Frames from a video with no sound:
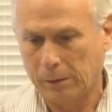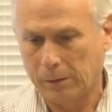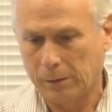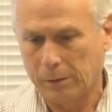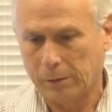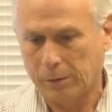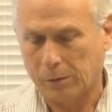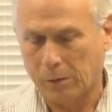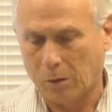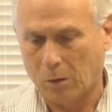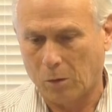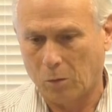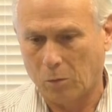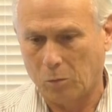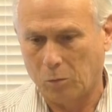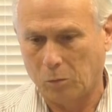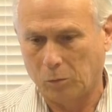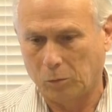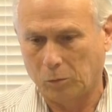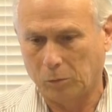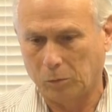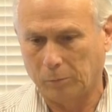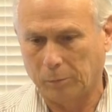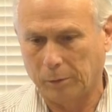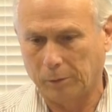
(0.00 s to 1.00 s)

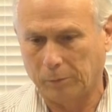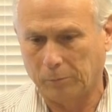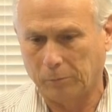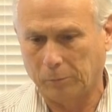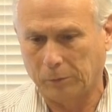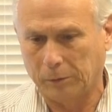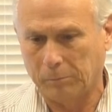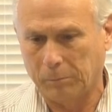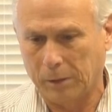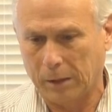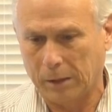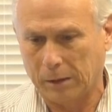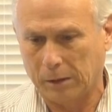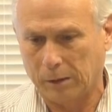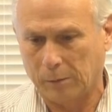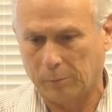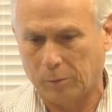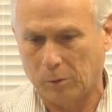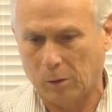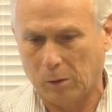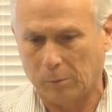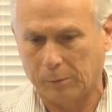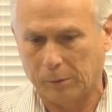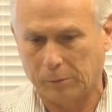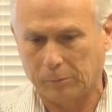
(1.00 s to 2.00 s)
so we made an
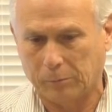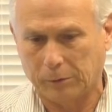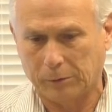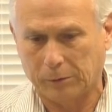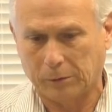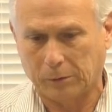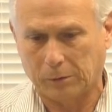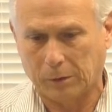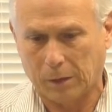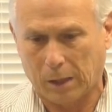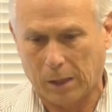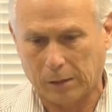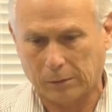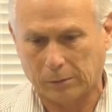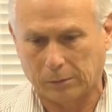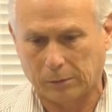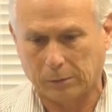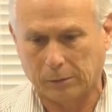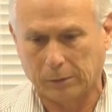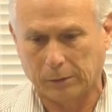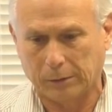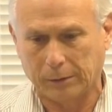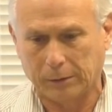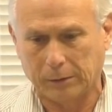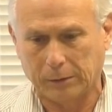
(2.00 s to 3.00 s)
appointment with the
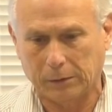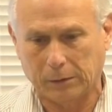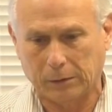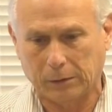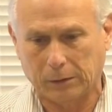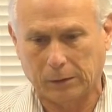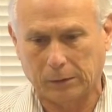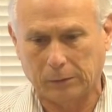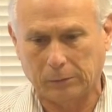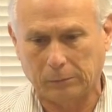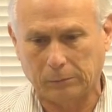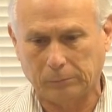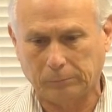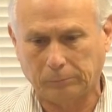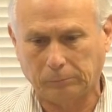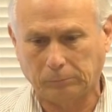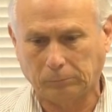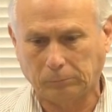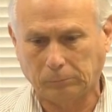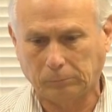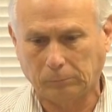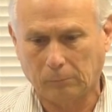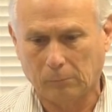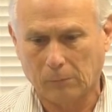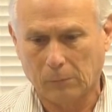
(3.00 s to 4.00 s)
doctor, and uh,
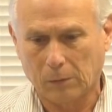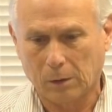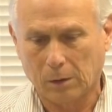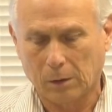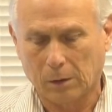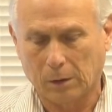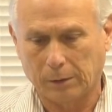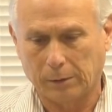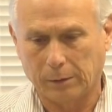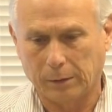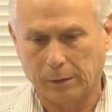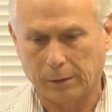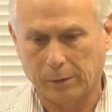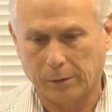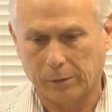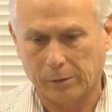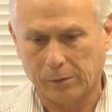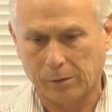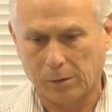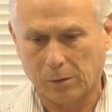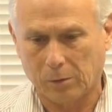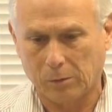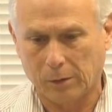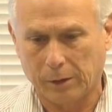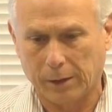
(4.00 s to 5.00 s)
a day or
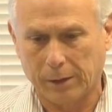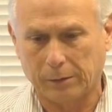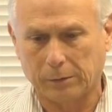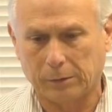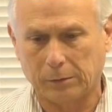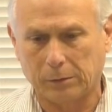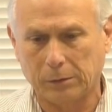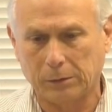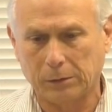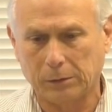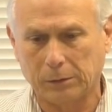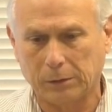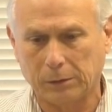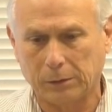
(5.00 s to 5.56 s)
so later,